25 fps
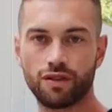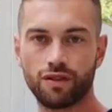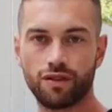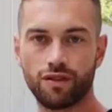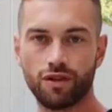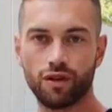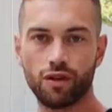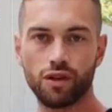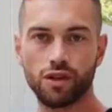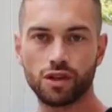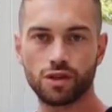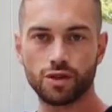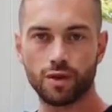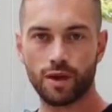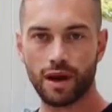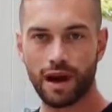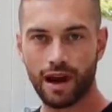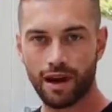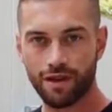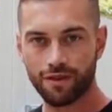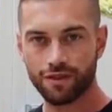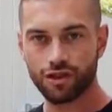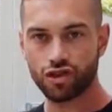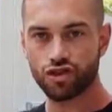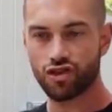the floor to
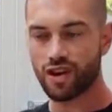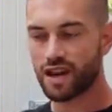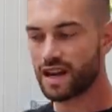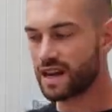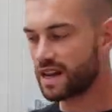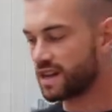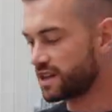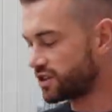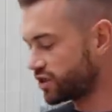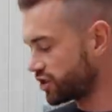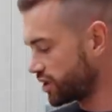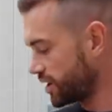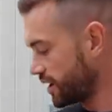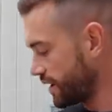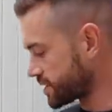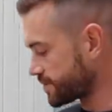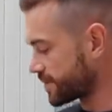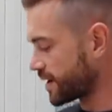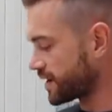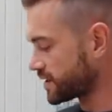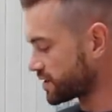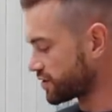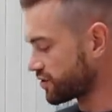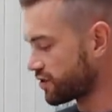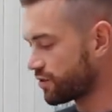allow for drainage. Just
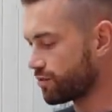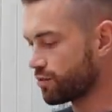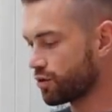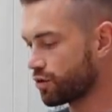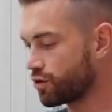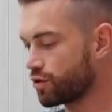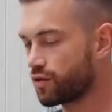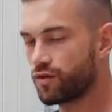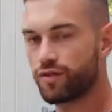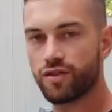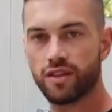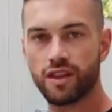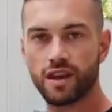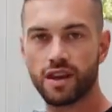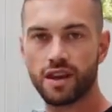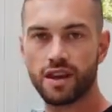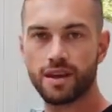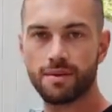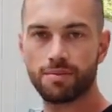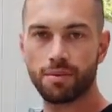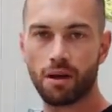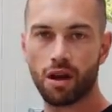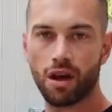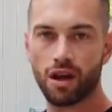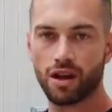about to remove the
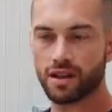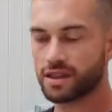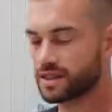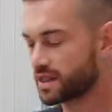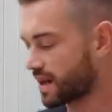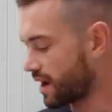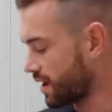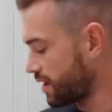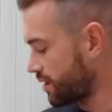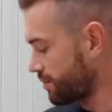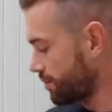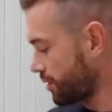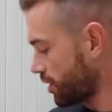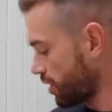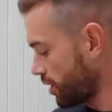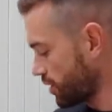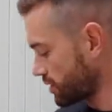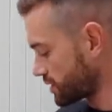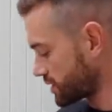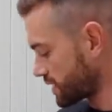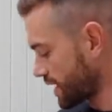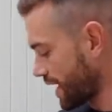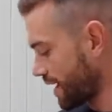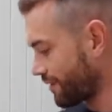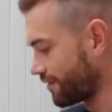plants out of the
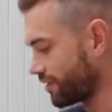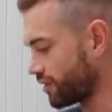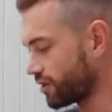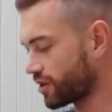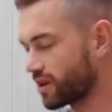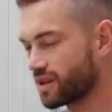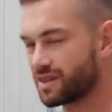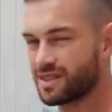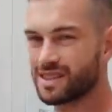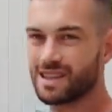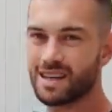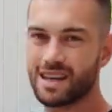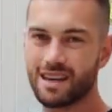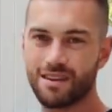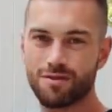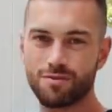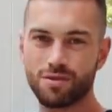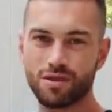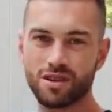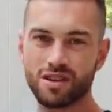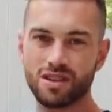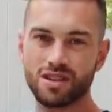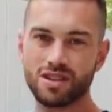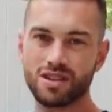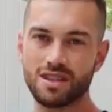pots and have a look underneath
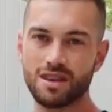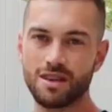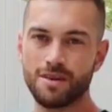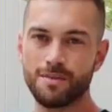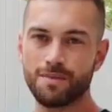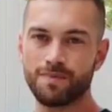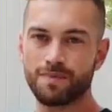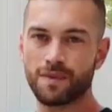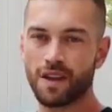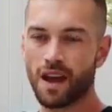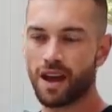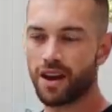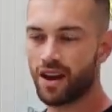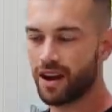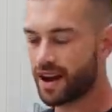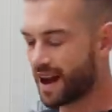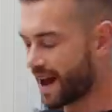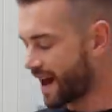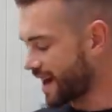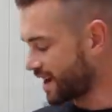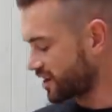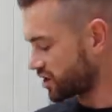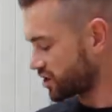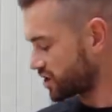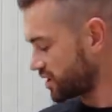because I don't
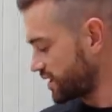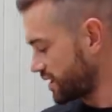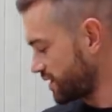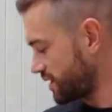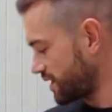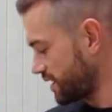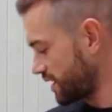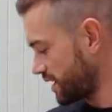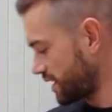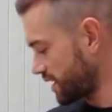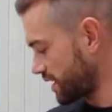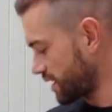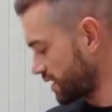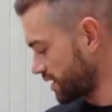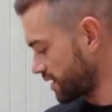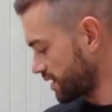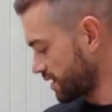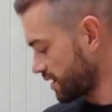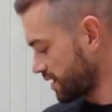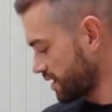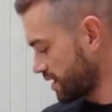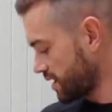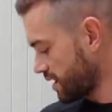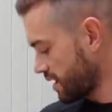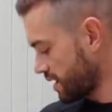actually think
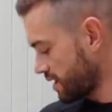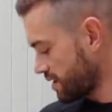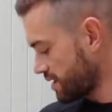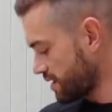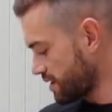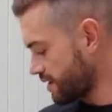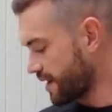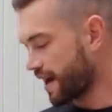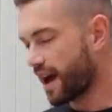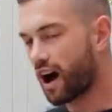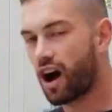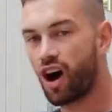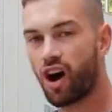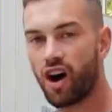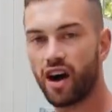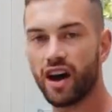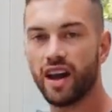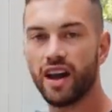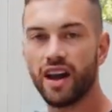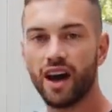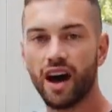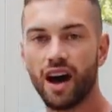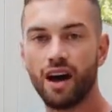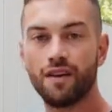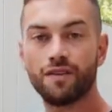that they're high
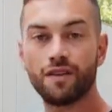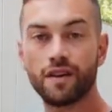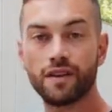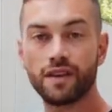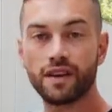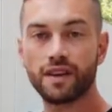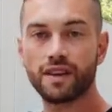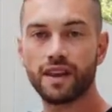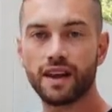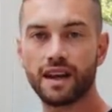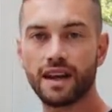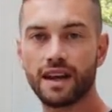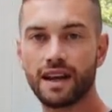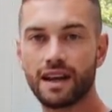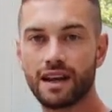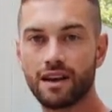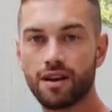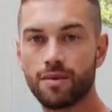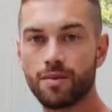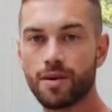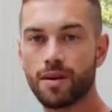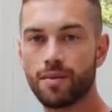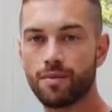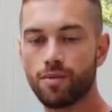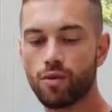enough. I think they need a little
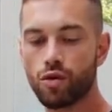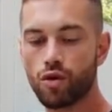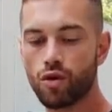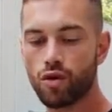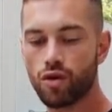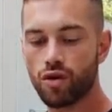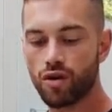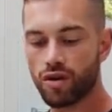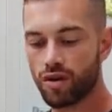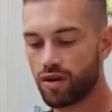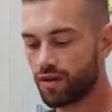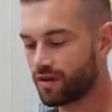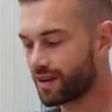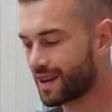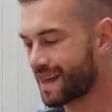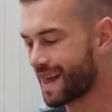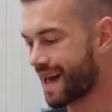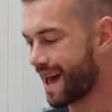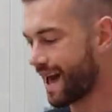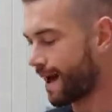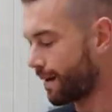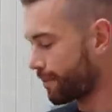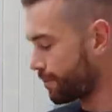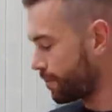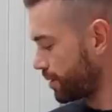bit more of a
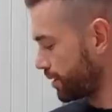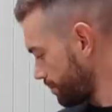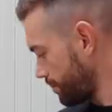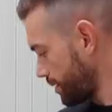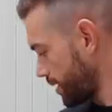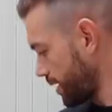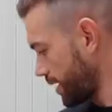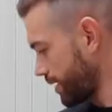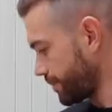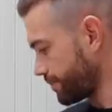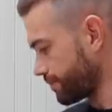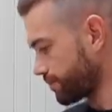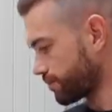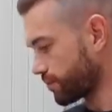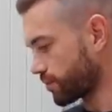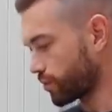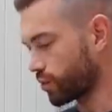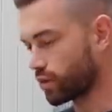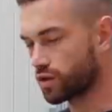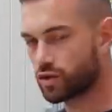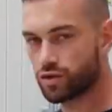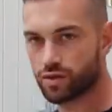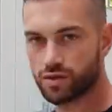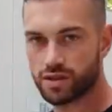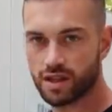gap, but
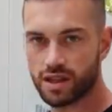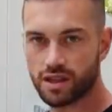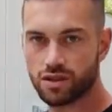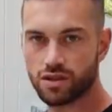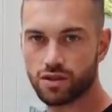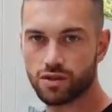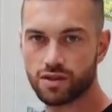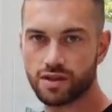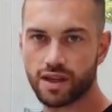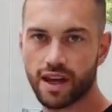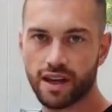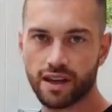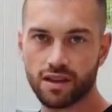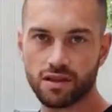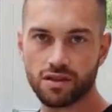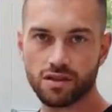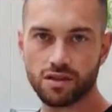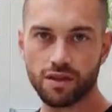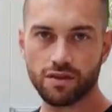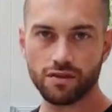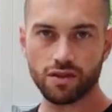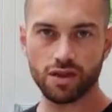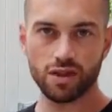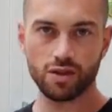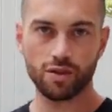we shall see in 2 seconds.
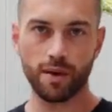So I've just